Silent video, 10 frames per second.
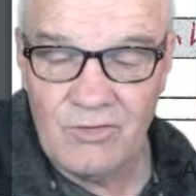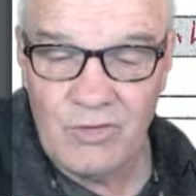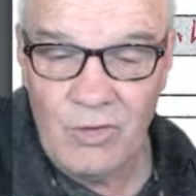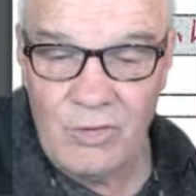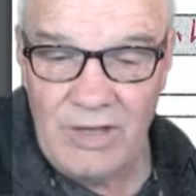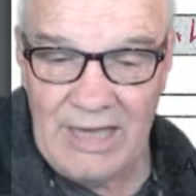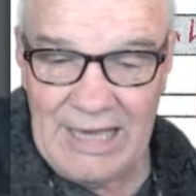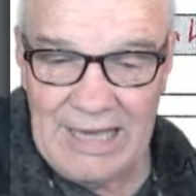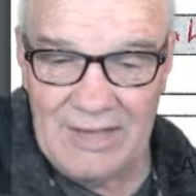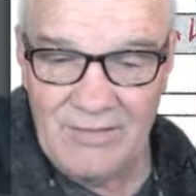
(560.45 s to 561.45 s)
2
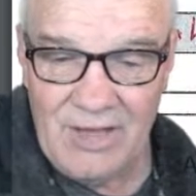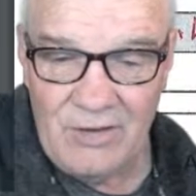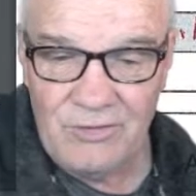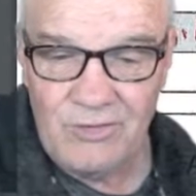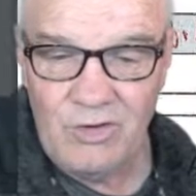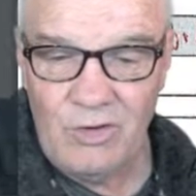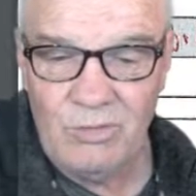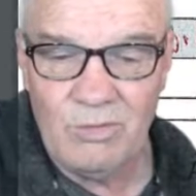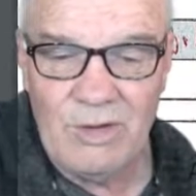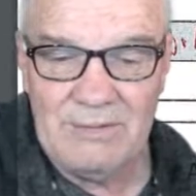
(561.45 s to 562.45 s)
there. Those
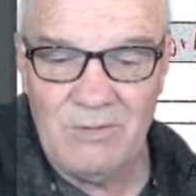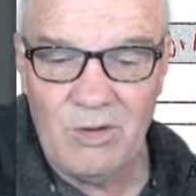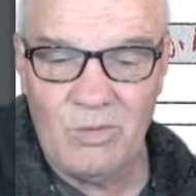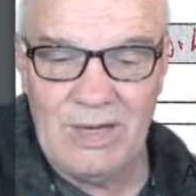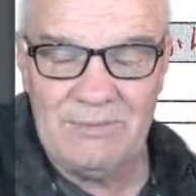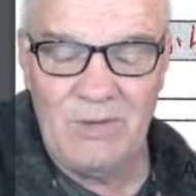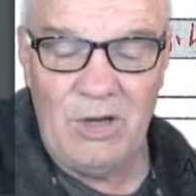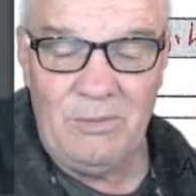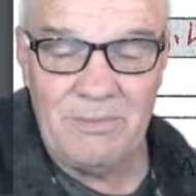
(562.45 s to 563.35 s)
two, 1 mil, 1 mil.